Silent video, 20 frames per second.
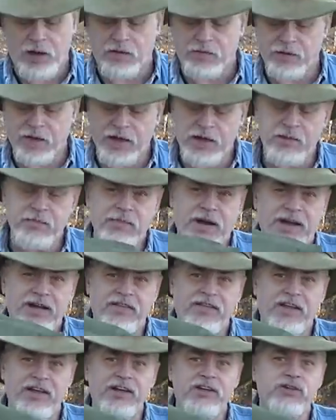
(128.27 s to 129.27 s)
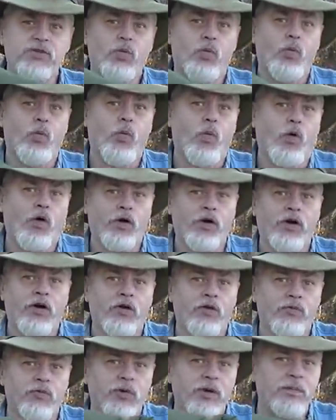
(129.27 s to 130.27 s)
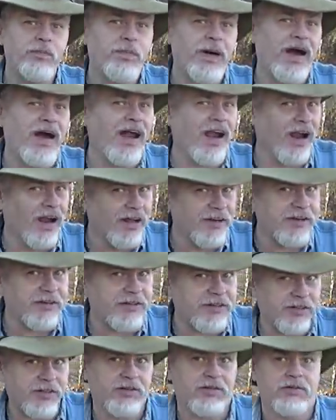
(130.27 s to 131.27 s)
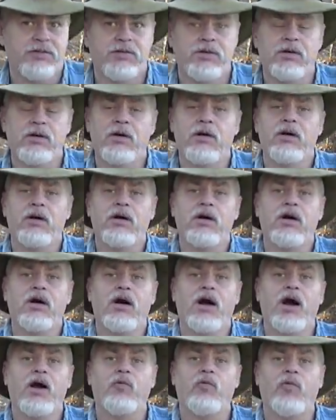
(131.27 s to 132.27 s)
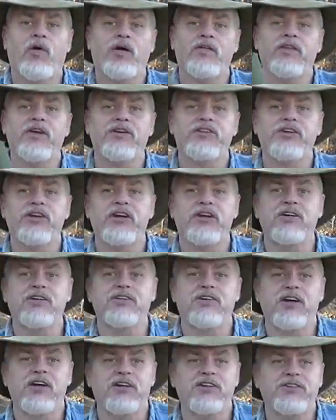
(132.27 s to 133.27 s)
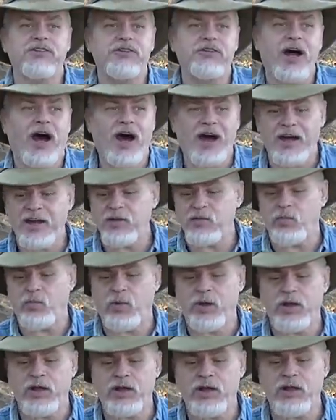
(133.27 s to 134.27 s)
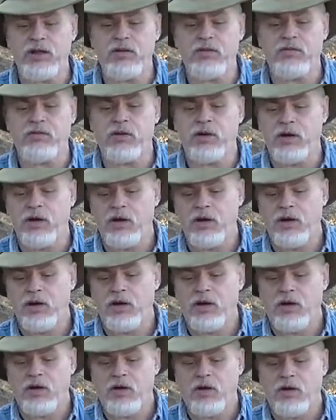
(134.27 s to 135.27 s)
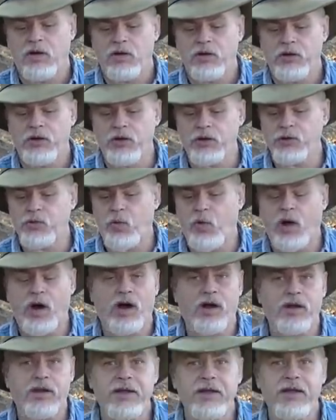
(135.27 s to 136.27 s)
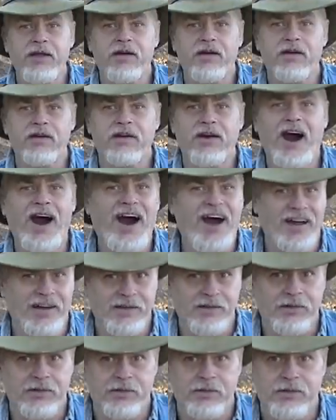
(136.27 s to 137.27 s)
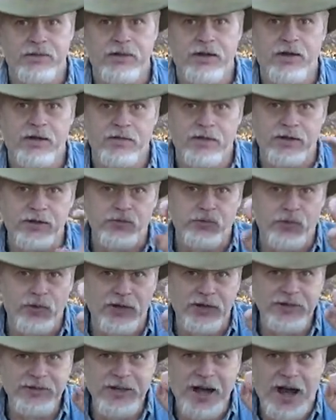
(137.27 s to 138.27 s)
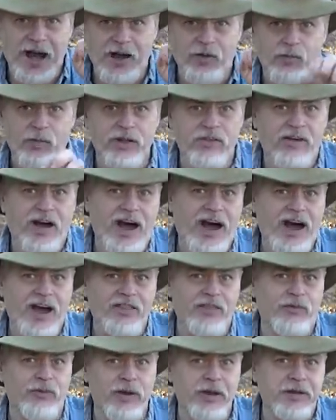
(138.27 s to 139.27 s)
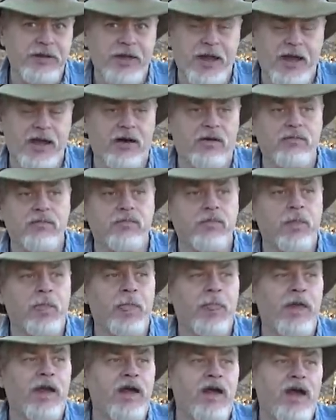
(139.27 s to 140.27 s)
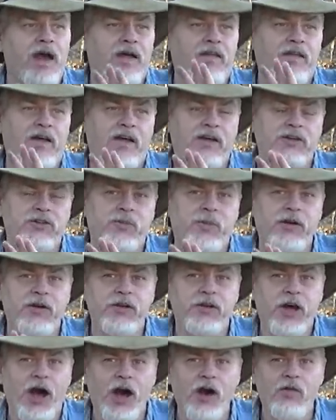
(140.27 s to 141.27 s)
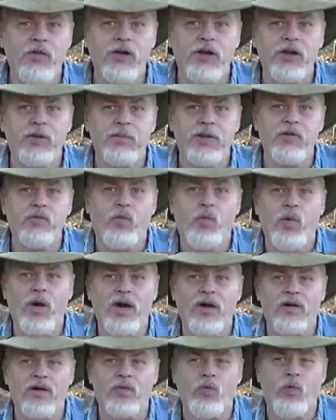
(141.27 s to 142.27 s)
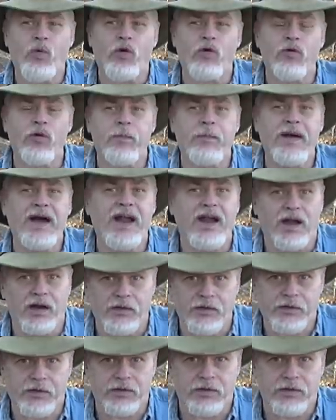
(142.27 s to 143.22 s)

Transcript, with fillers: they made these water repellent. And what this is, is tight weave, good quality cotton that's really tight weave, high thread count. And then it's been coated to be water repellent.